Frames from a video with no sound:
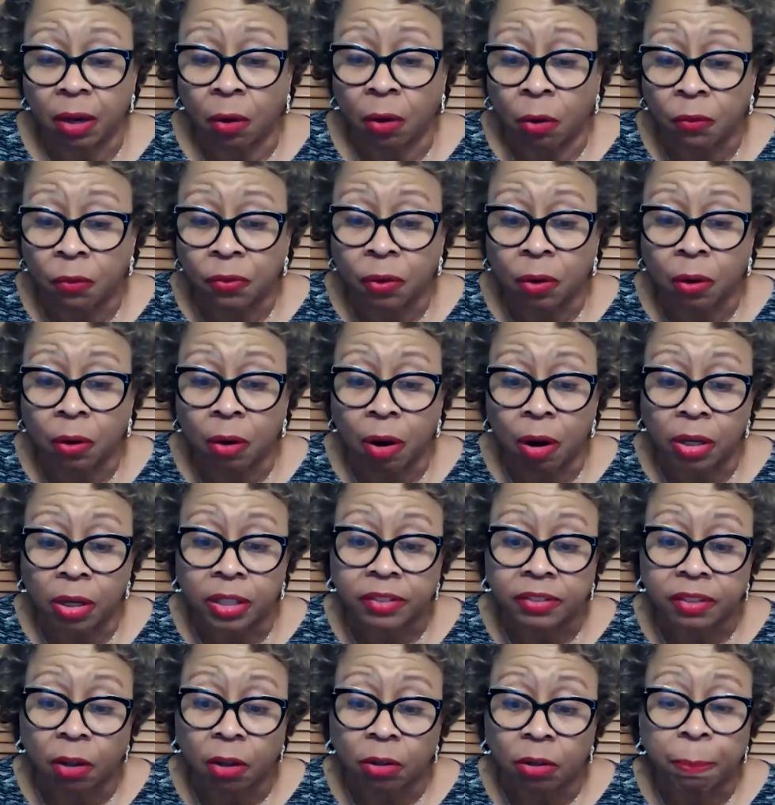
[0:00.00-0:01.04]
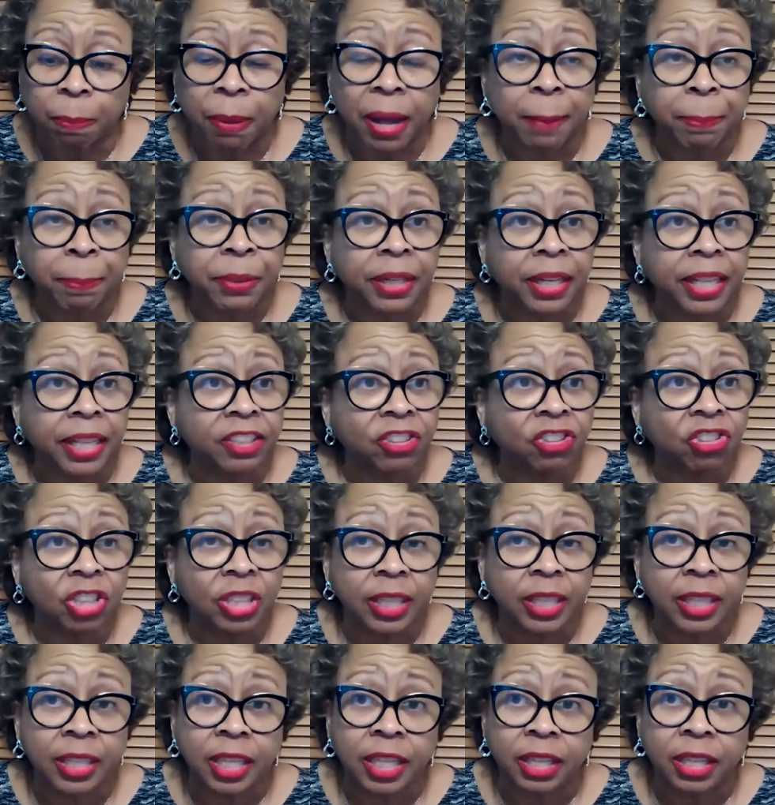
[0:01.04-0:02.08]
overall adult population
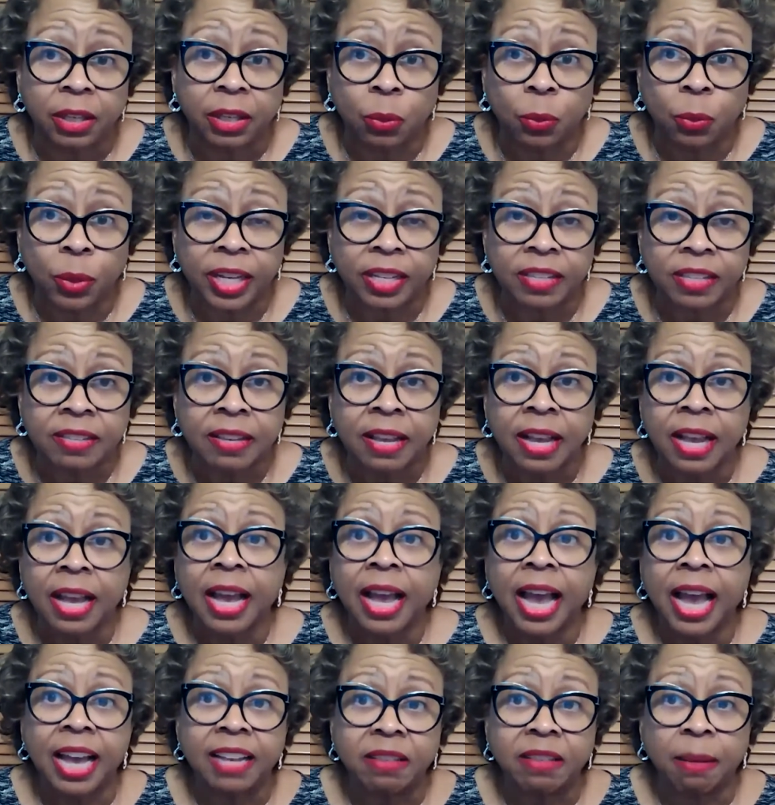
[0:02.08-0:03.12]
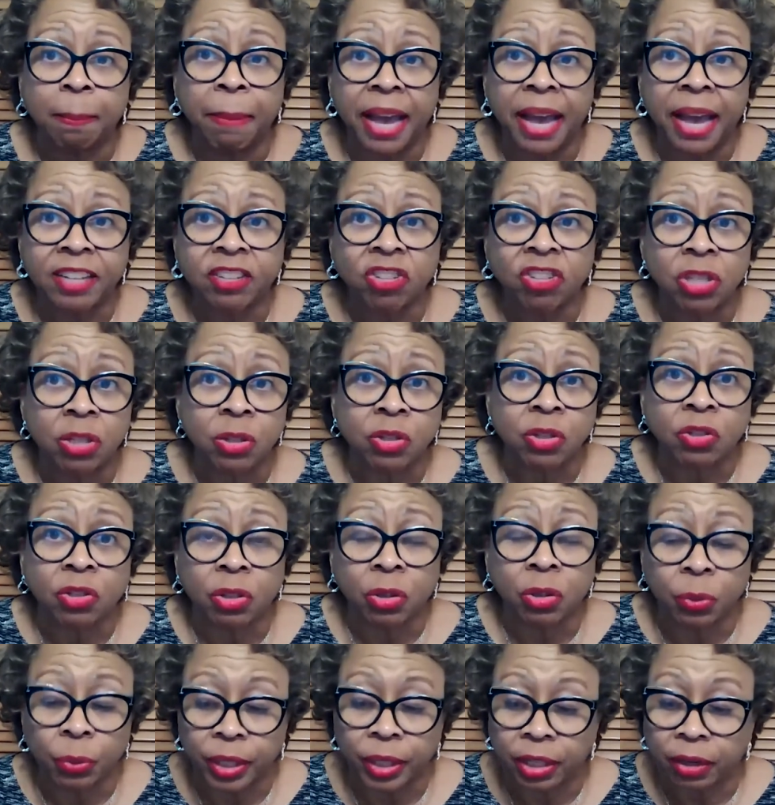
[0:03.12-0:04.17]
in the US has a bachelor's
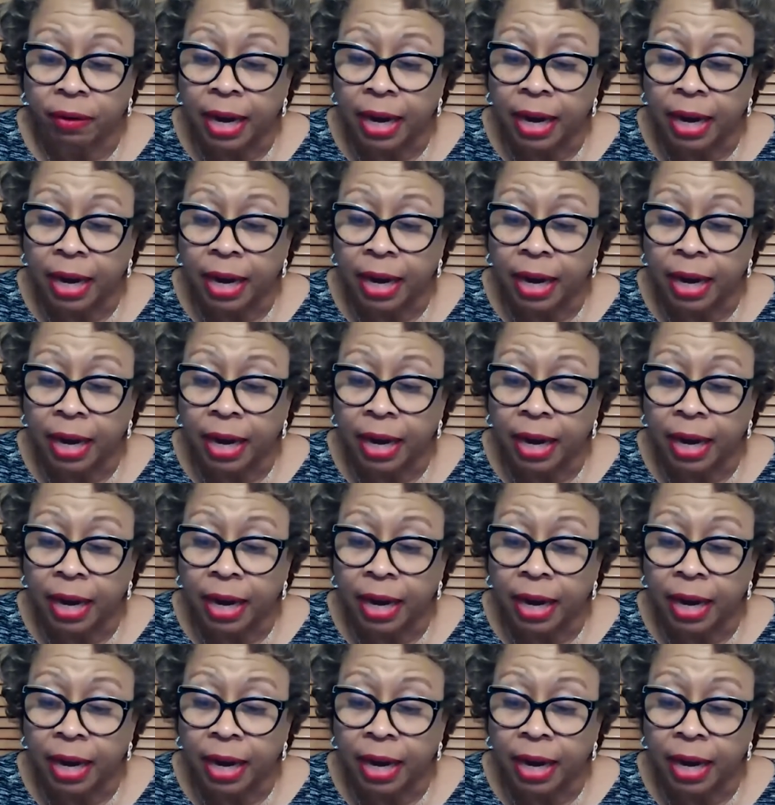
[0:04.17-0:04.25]
degree or